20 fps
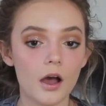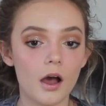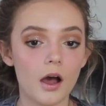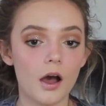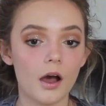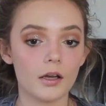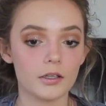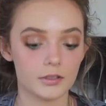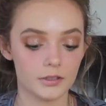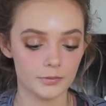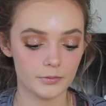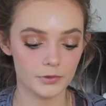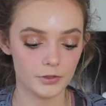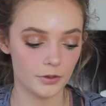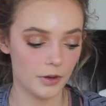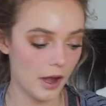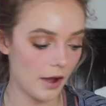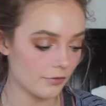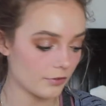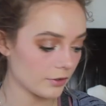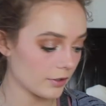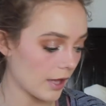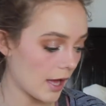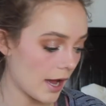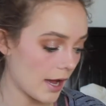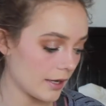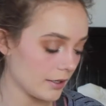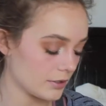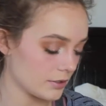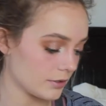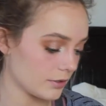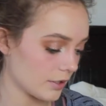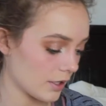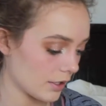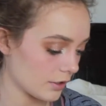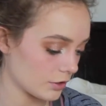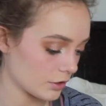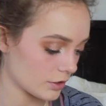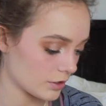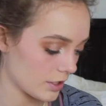Awesome, so after that, it's
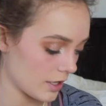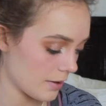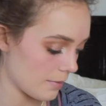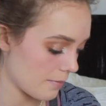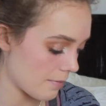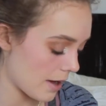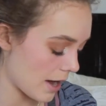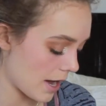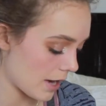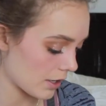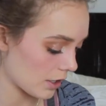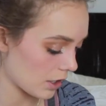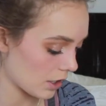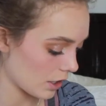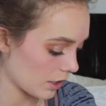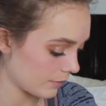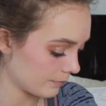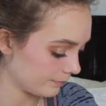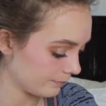just a matter